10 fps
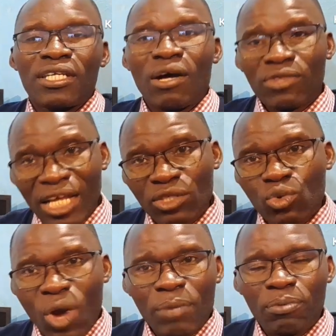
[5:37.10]
Now,
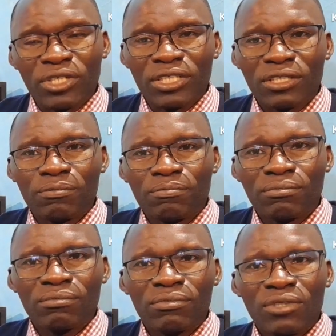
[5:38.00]
that's one point.
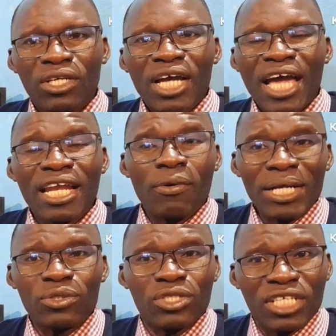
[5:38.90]
And I
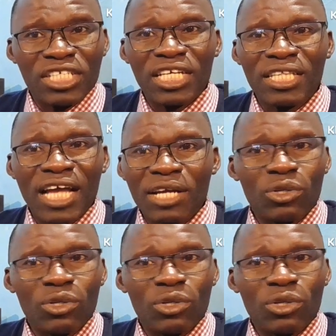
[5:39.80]
want to station there.